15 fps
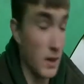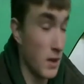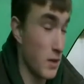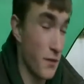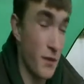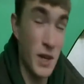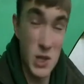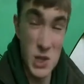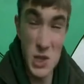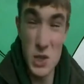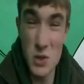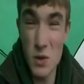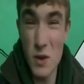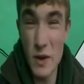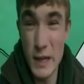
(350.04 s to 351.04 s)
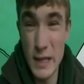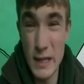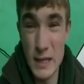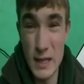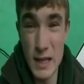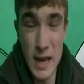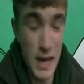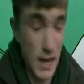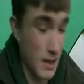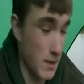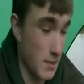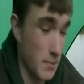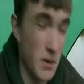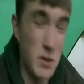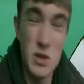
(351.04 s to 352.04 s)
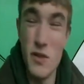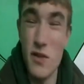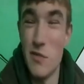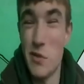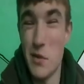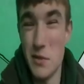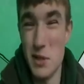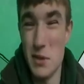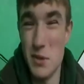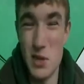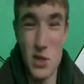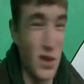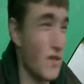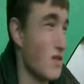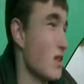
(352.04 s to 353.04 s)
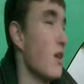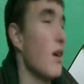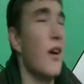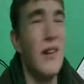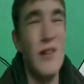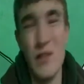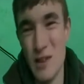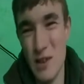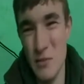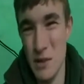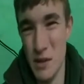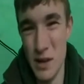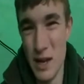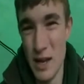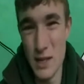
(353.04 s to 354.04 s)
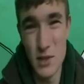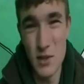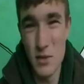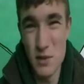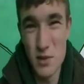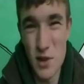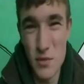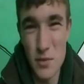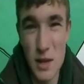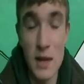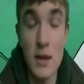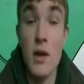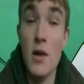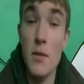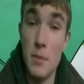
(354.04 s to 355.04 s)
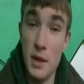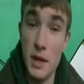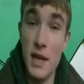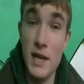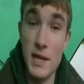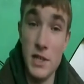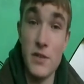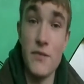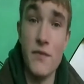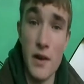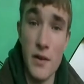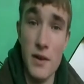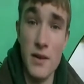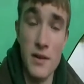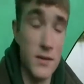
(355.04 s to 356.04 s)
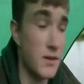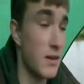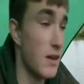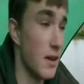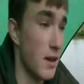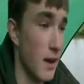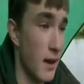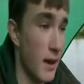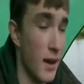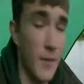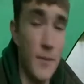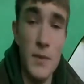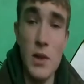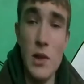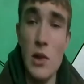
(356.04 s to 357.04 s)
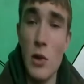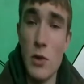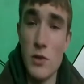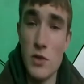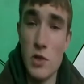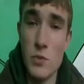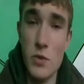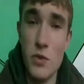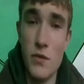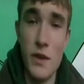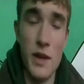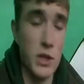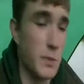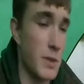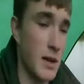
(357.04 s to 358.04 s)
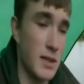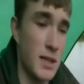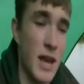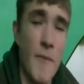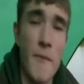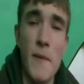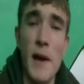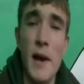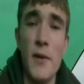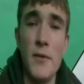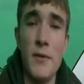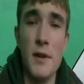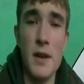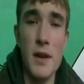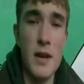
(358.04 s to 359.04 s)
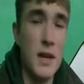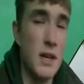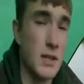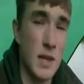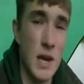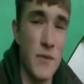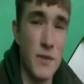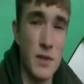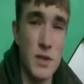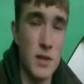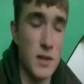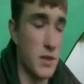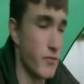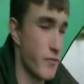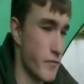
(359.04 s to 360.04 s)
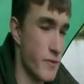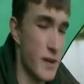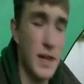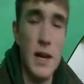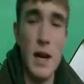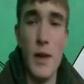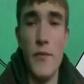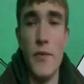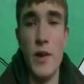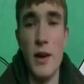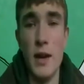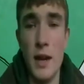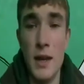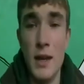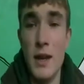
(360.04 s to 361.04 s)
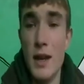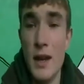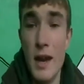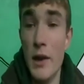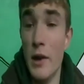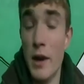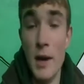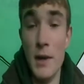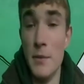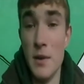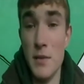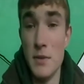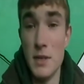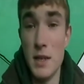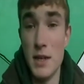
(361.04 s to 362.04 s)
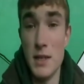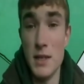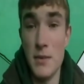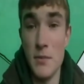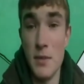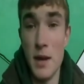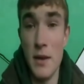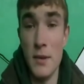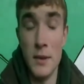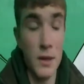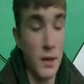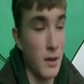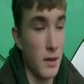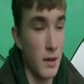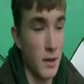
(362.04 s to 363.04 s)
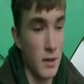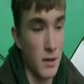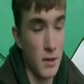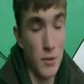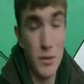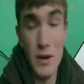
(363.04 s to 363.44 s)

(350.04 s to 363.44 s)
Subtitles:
The fishing is quite easy there. Most of you have probably switched off and said, Longleat Middle Lake, it's not the top lake. But it is very good. Lots of small fish, about £10 is an average size, really hard fighting, and I had them up to £16.